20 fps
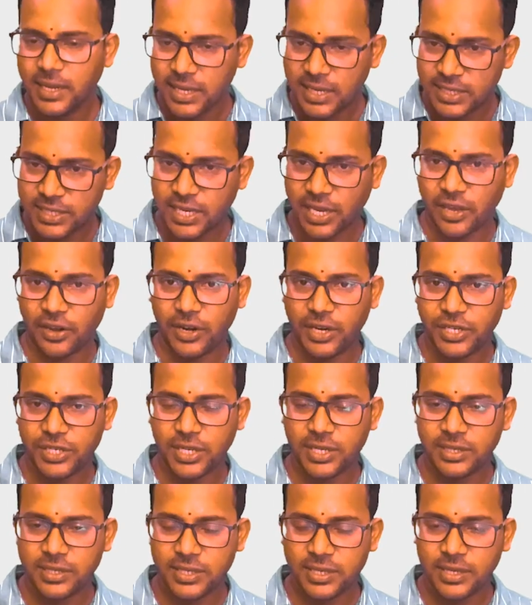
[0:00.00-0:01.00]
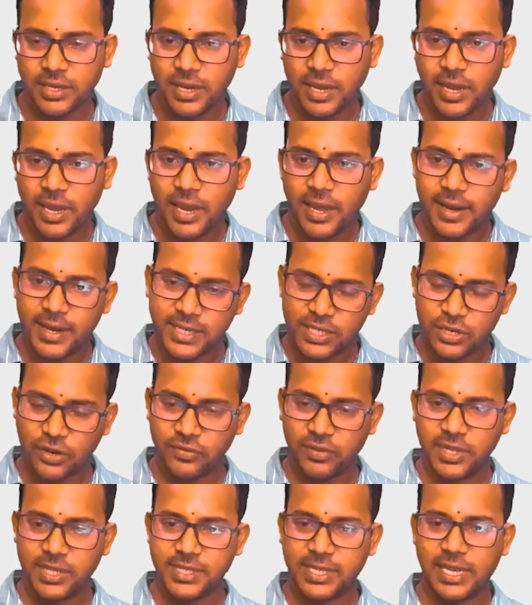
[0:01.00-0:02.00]
secretions. Rest of
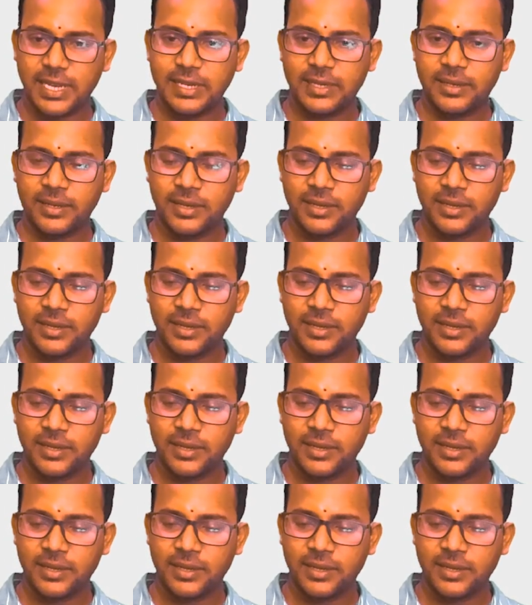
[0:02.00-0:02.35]
the cell